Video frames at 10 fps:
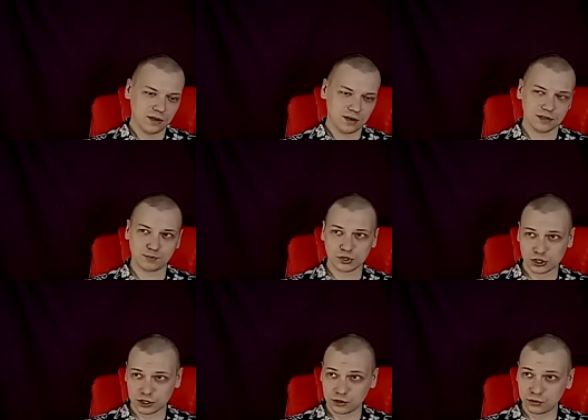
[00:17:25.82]

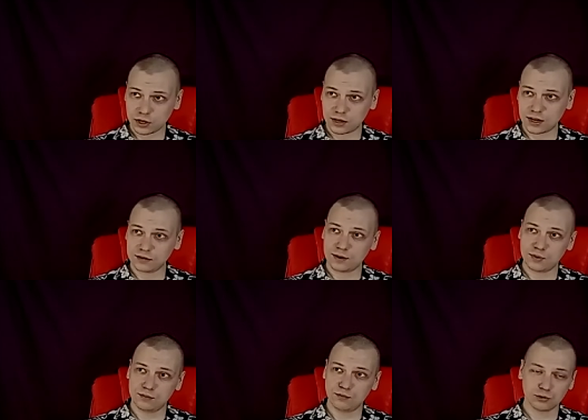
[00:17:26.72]
especially looking at i
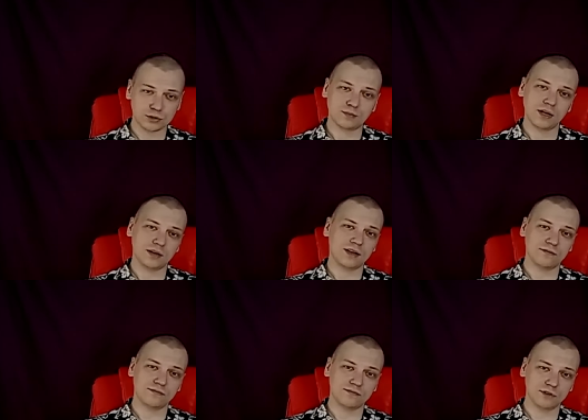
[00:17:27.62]
mean most men
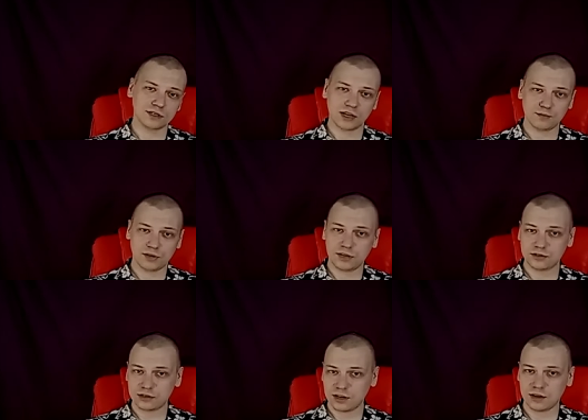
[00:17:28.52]
have the same
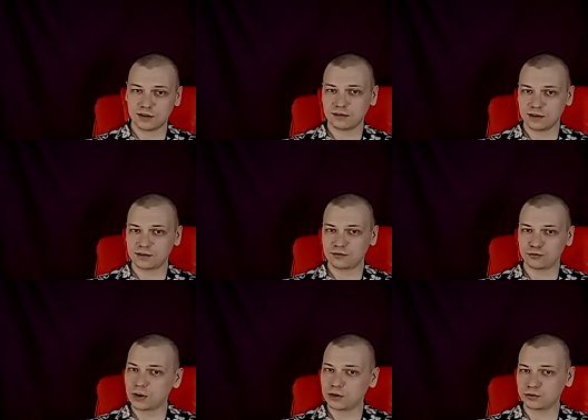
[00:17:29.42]
hairstyle like
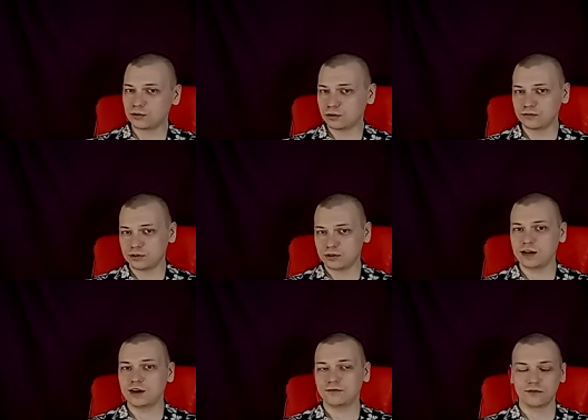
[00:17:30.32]
throughout all of their
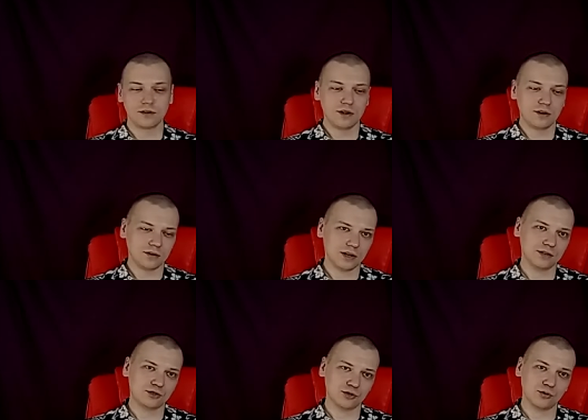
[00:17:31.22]
life
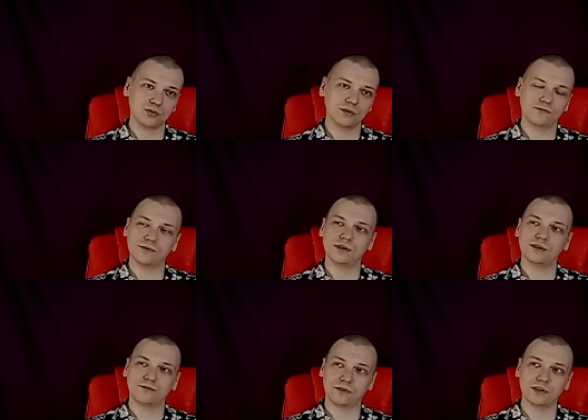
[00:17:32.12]
right so if
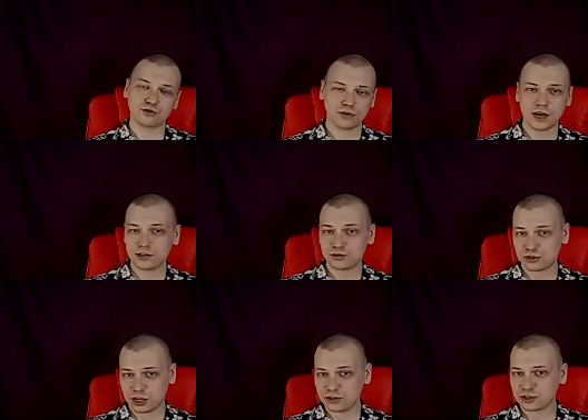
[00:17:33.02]
if they try
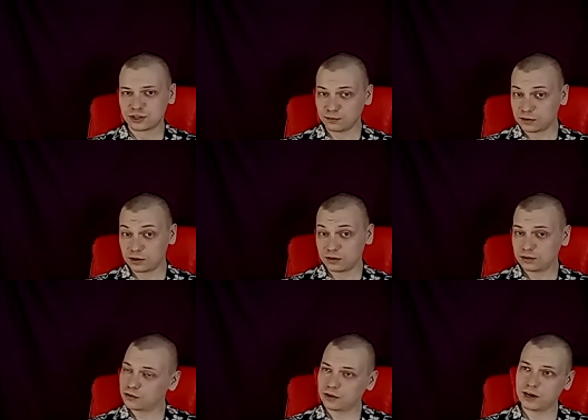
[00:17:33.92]
to change something
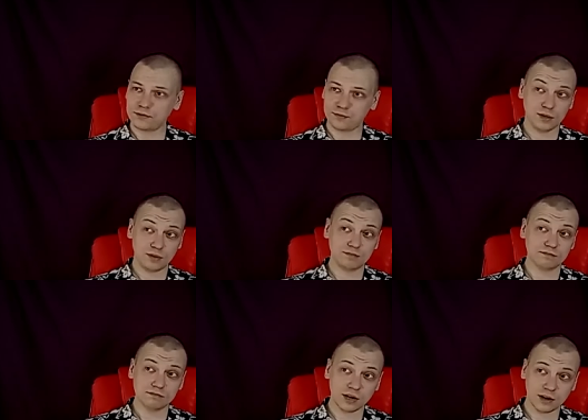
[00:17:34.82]
in their life maybe